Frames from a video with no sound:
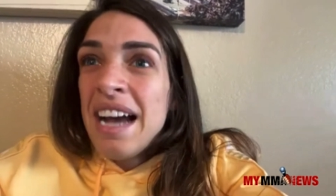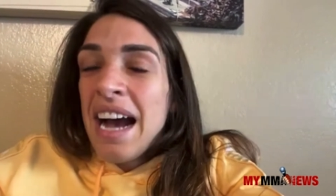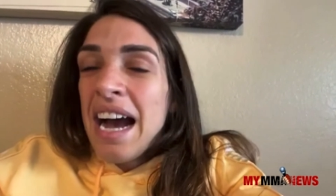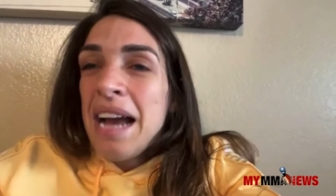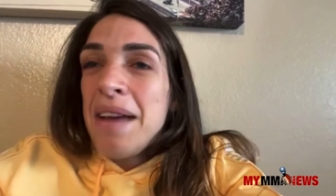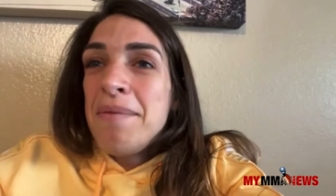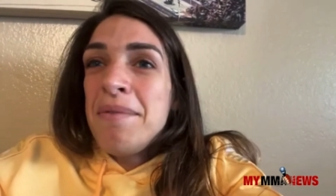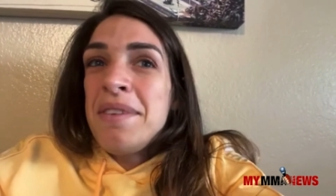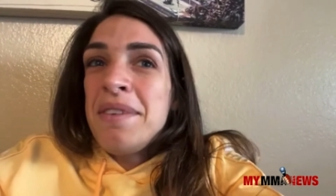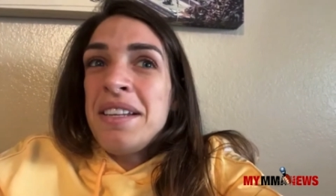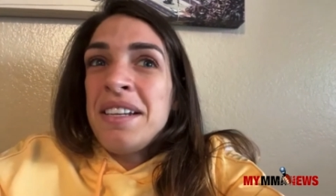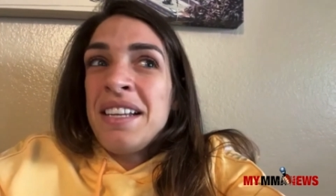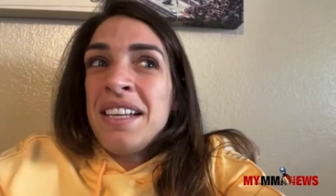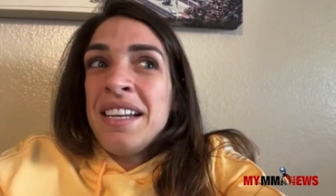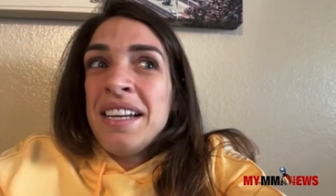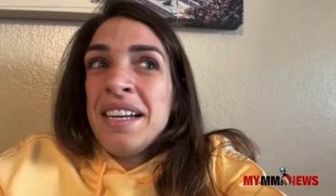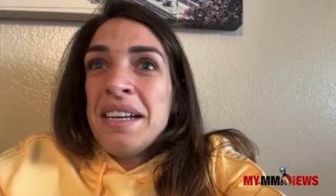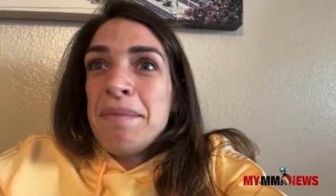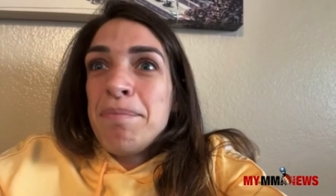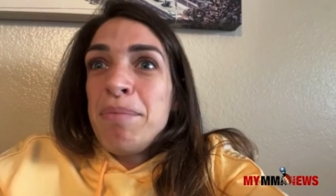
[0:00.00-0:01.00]
i mean
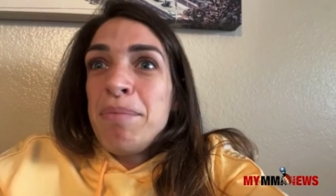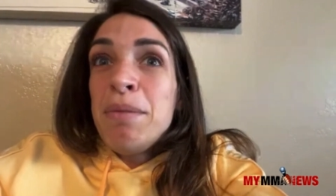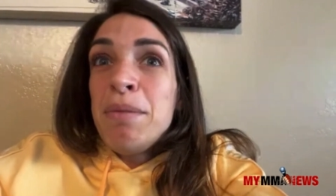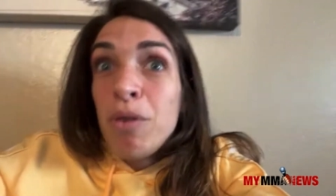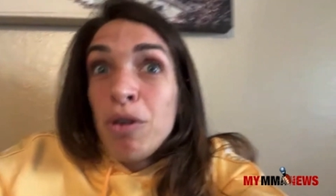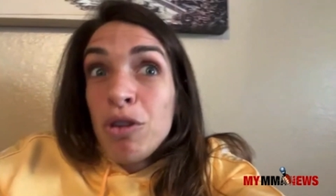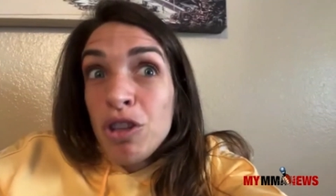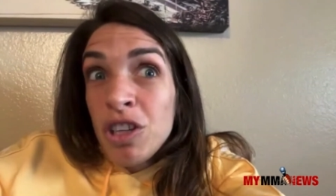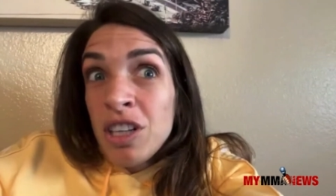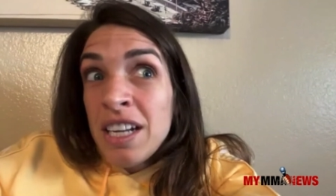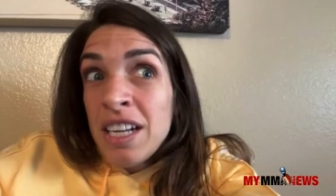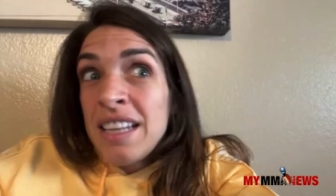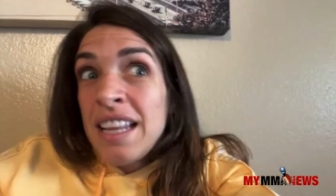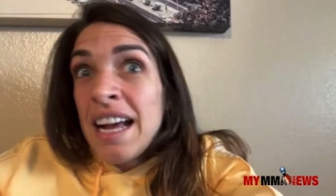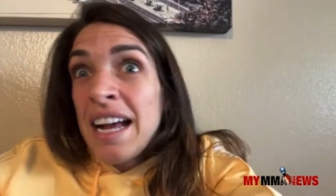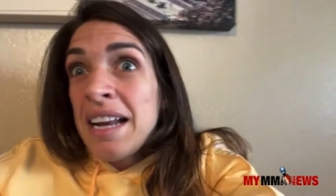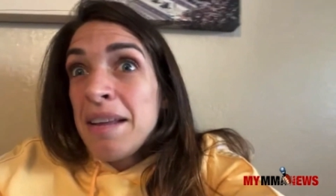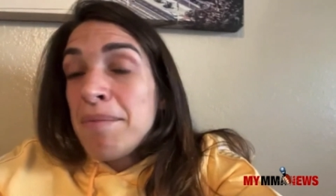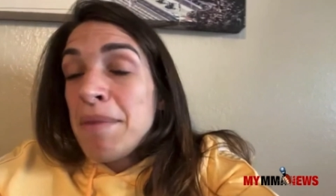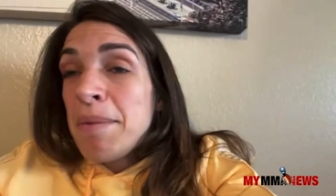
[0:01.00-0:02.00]
people look at
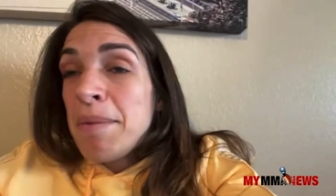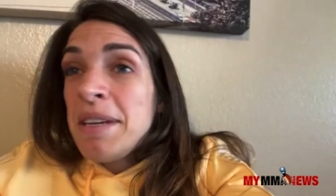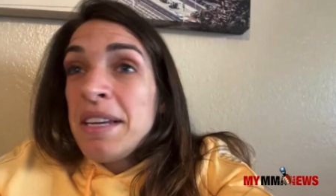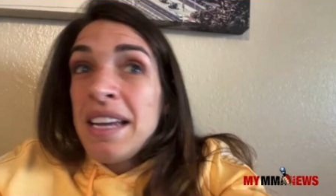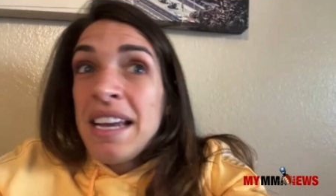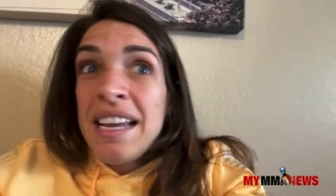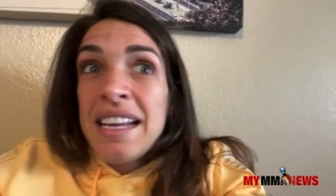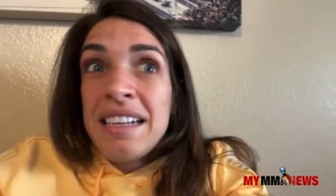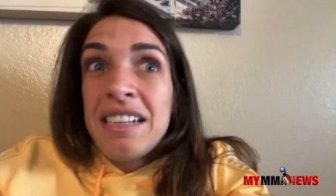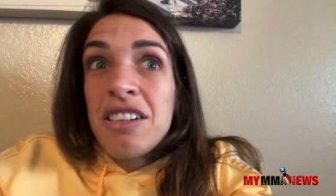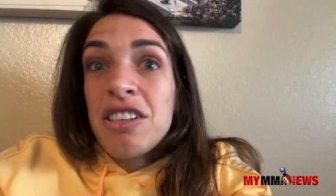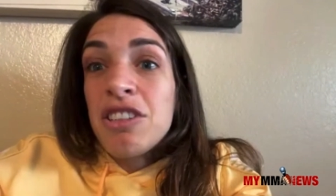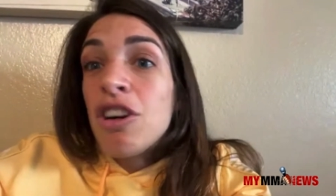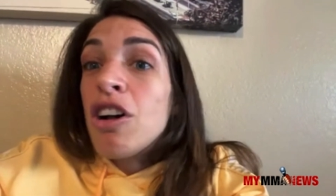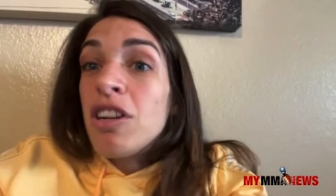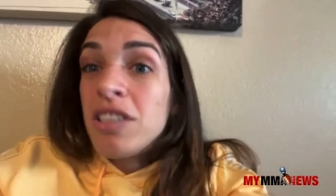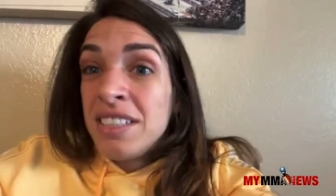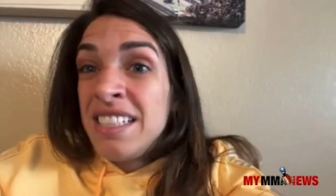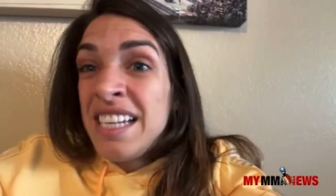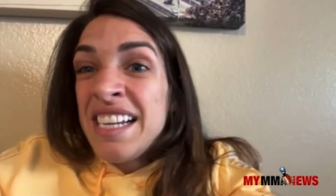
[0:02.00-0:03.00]
that and maybe it could
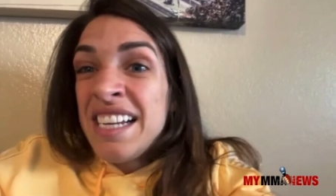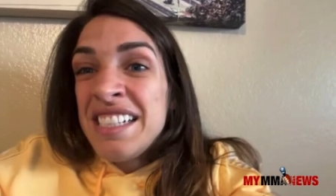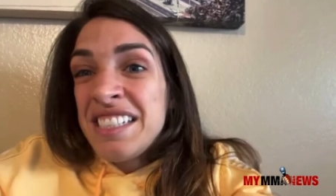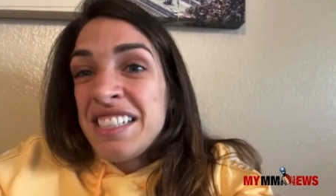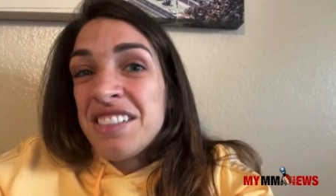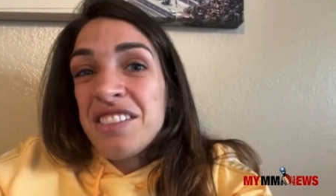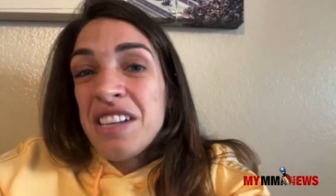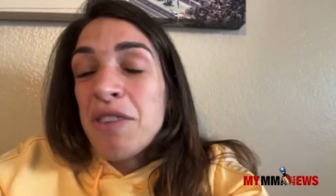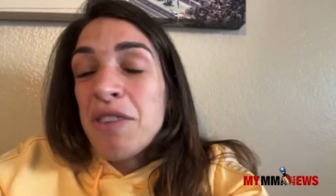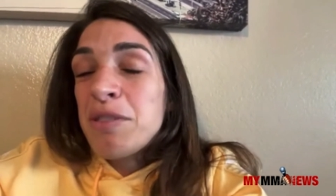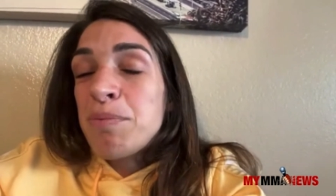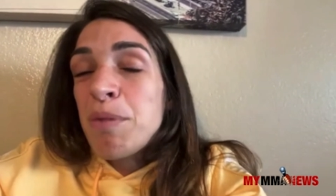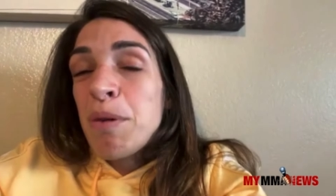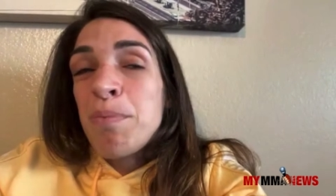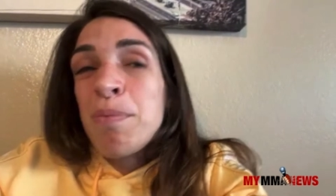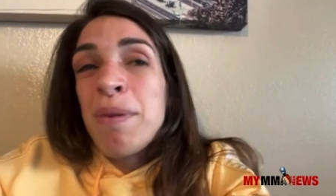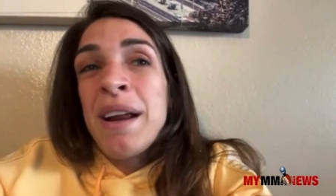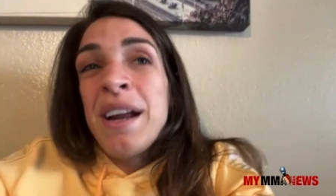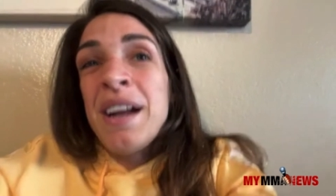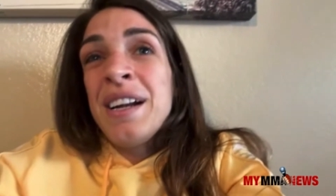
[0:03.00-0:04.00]
call attention so i was
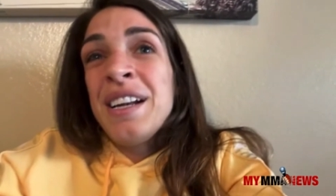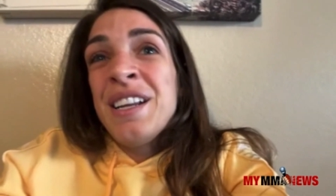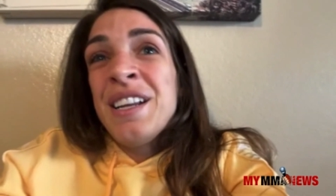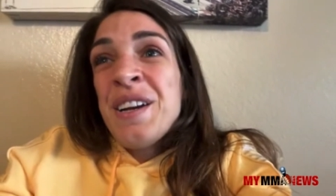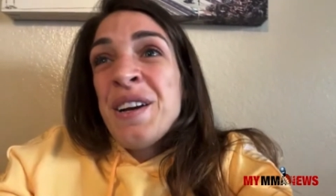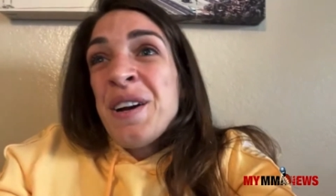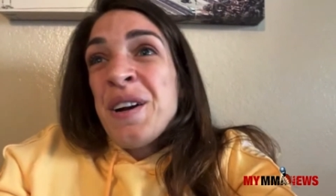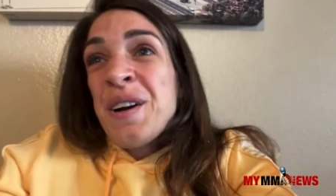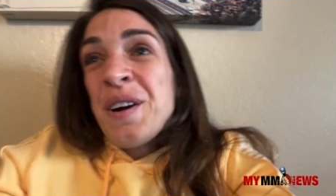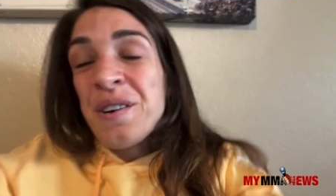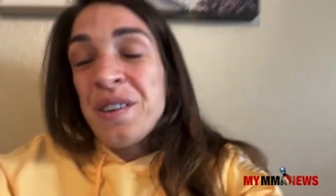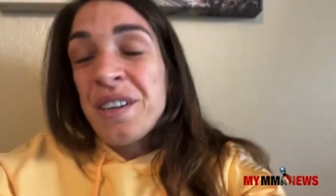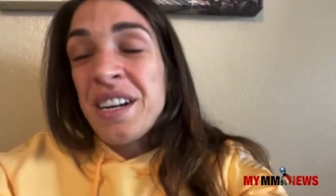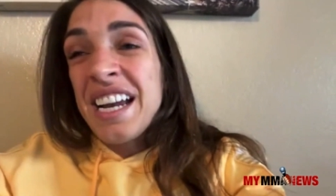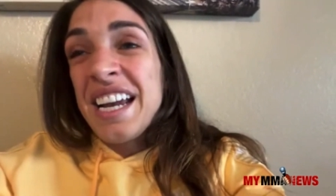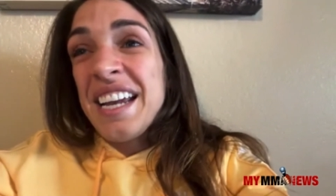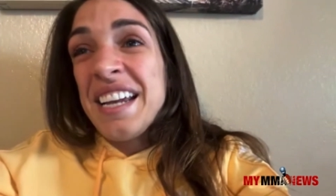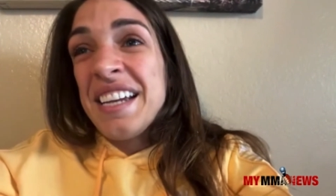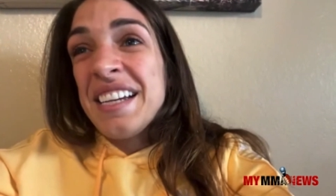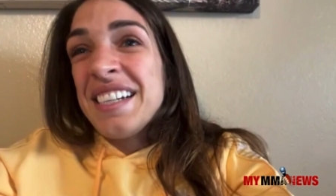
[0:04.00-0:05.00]
prepared
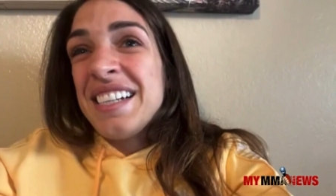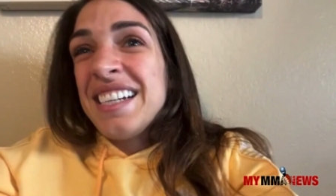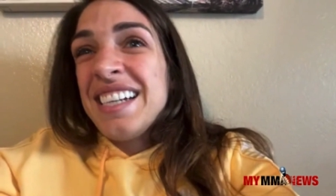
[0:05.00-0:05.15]
okay